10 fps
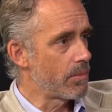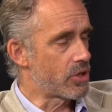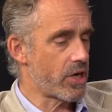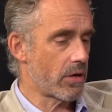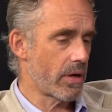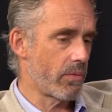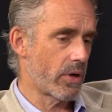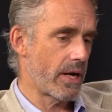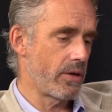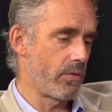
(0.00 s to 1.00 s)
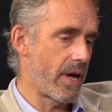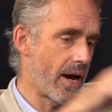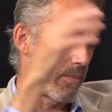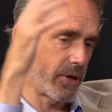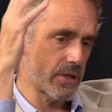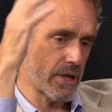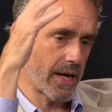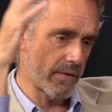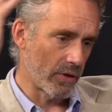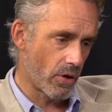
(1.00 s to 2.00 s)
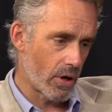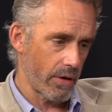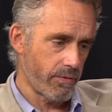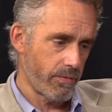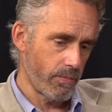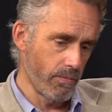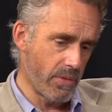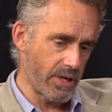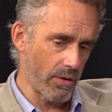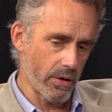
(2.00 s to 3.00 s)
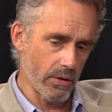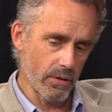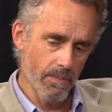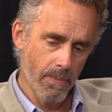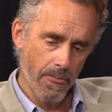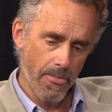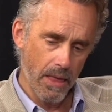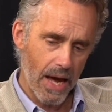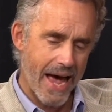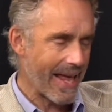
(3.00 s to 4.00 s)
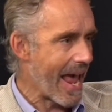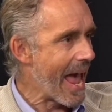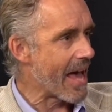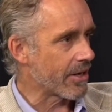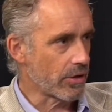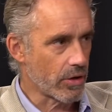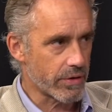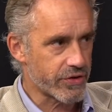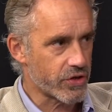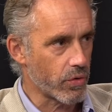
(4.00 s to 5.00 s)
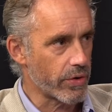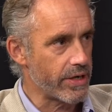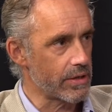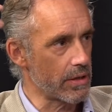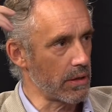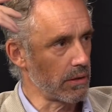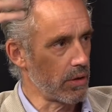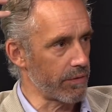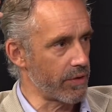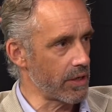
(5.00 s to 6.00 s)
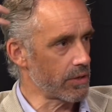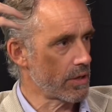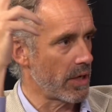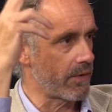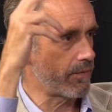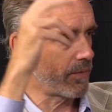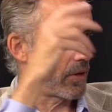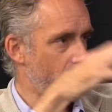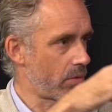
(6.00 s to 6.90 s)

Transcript: But generally, what I do now, because I have a lot of material at hand, a lot of stories and a lot of things that I've